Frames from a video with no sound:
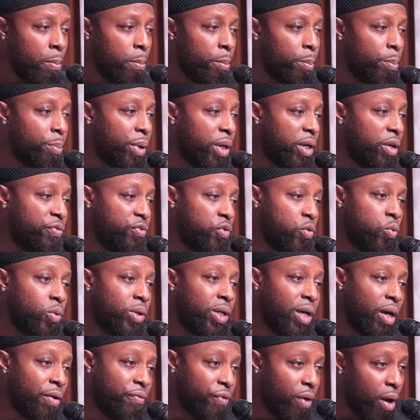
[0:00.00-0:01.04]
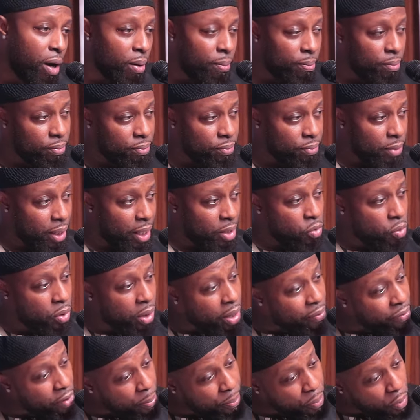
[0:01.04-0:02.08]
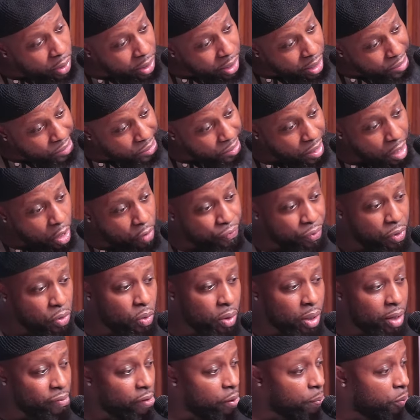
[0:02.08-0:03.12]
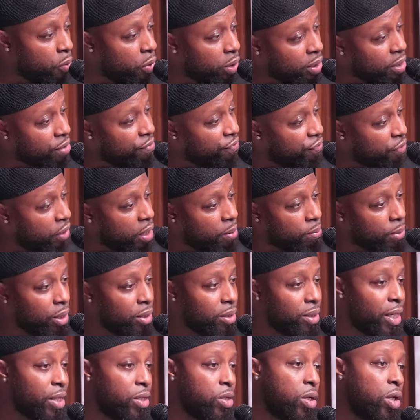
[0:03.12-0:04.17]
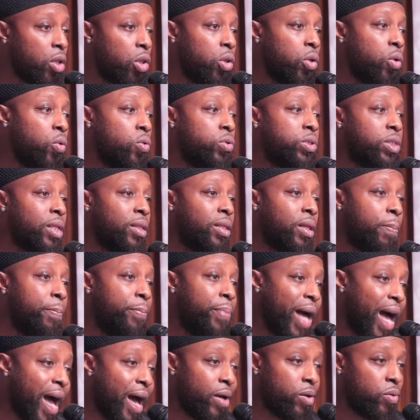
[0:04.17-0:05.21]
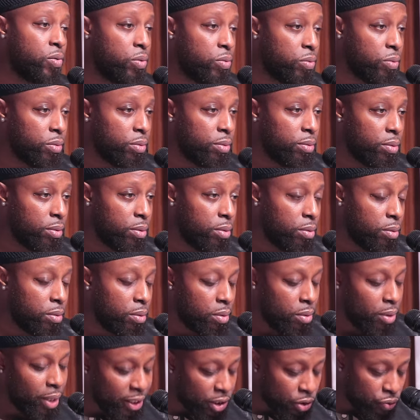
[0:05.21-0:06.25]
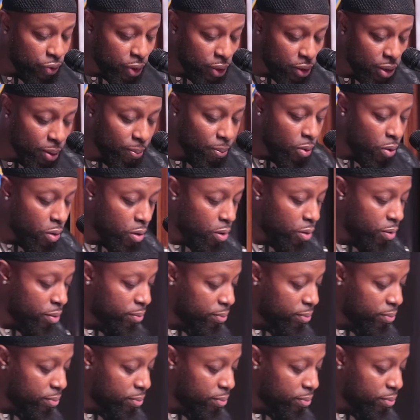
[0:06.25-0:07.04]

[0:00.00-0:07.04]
But if you give up and you give up on yourself and you give up on your family, then you're losing the battle. Let's read some more.